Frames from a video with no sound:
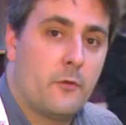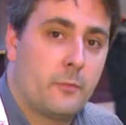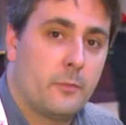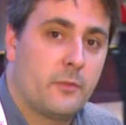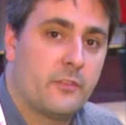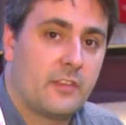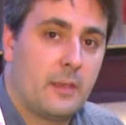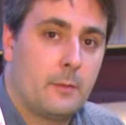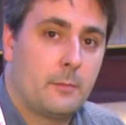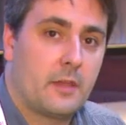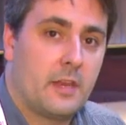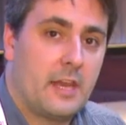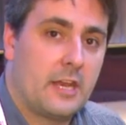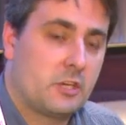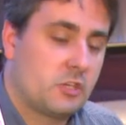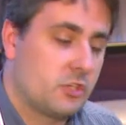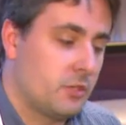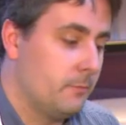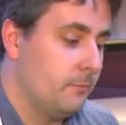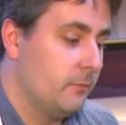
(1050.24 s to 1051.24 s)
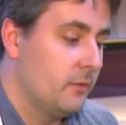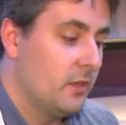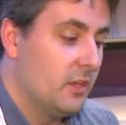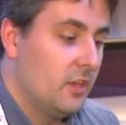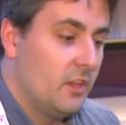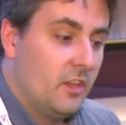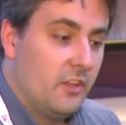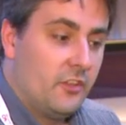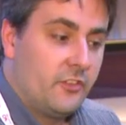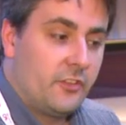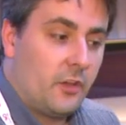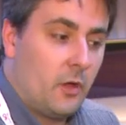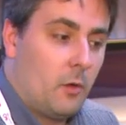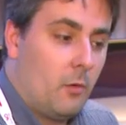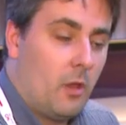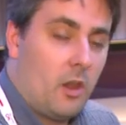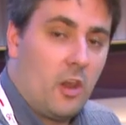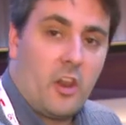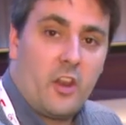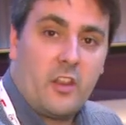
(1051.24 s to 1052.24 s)
from the same connection. So
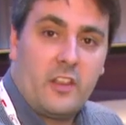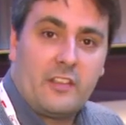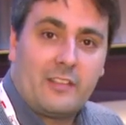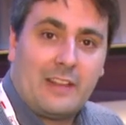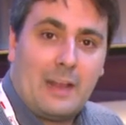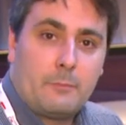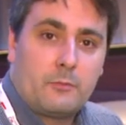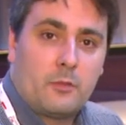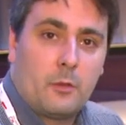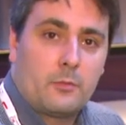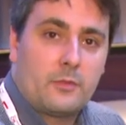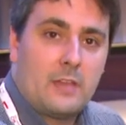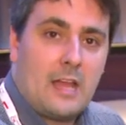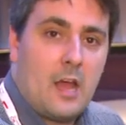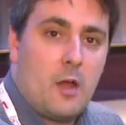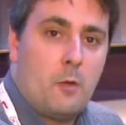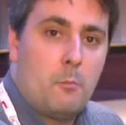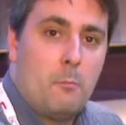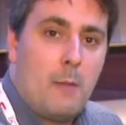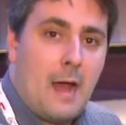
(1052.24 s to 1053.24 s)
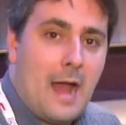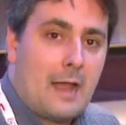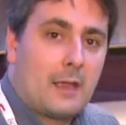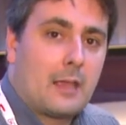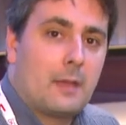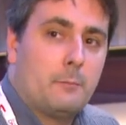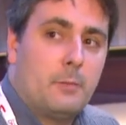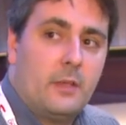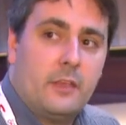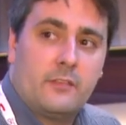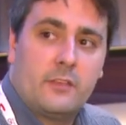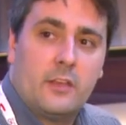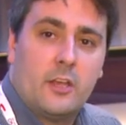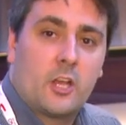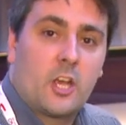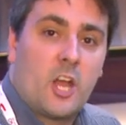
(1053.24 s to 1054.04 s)
a lot of these laptops now, Mac and PC,